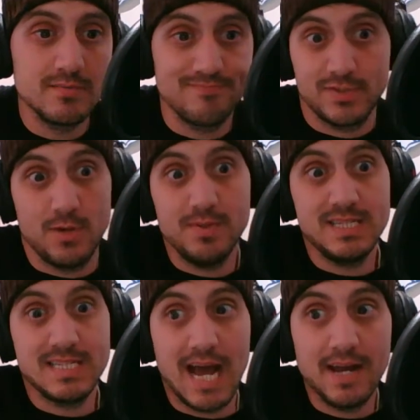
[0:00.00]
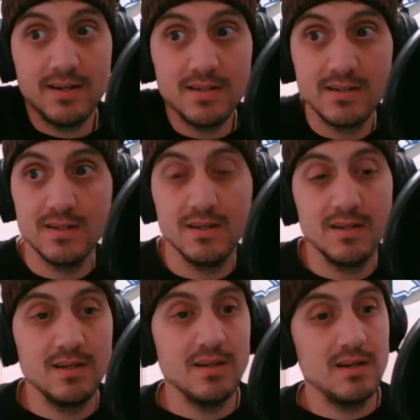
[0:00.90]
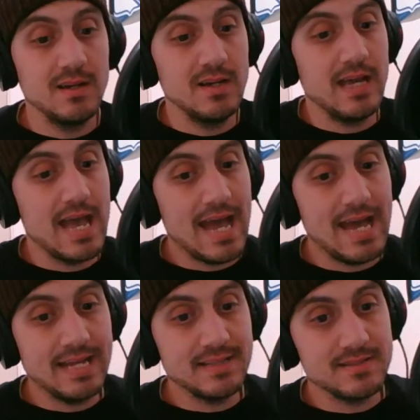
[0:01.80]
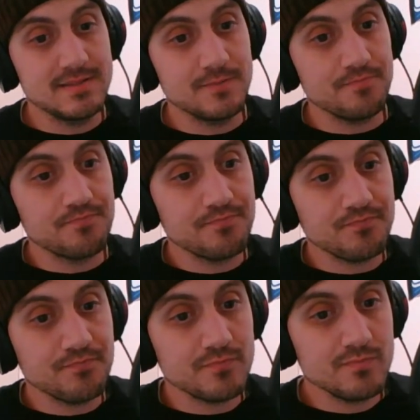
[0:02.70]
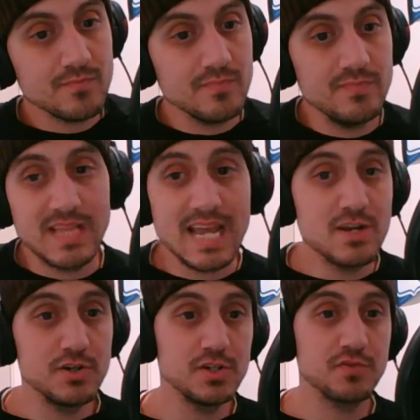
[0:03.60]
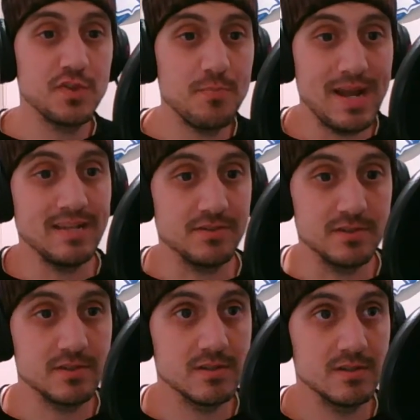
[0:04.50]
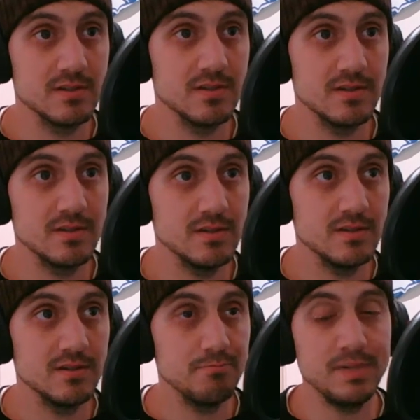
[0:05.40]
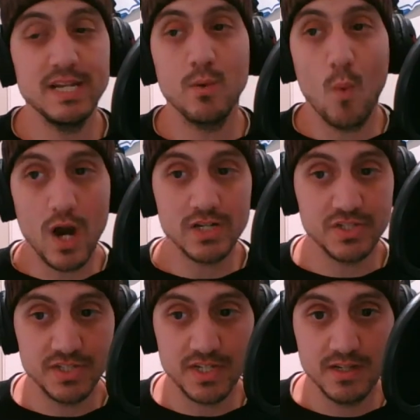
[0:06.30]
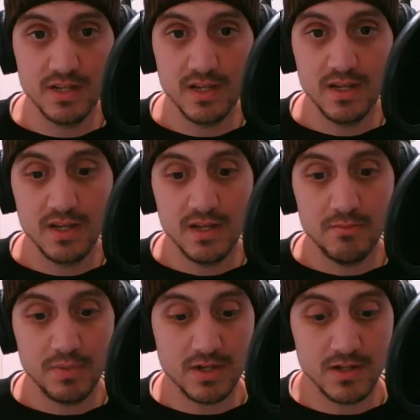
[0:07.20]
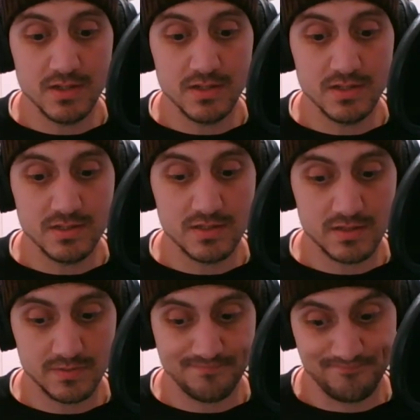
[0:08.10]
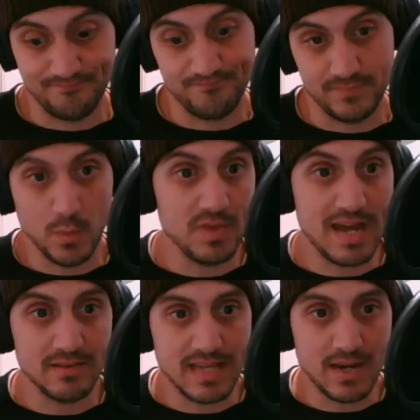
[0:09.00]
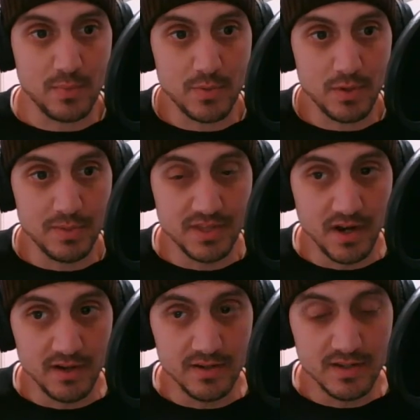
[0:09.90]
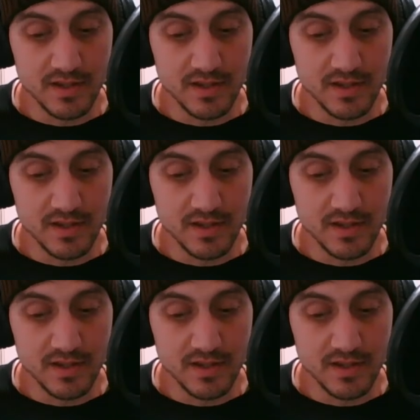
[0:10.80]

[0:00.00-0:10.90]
Somebody's gotta. And thank goodness for the Panthers beating Washington, because without that, we would have been done.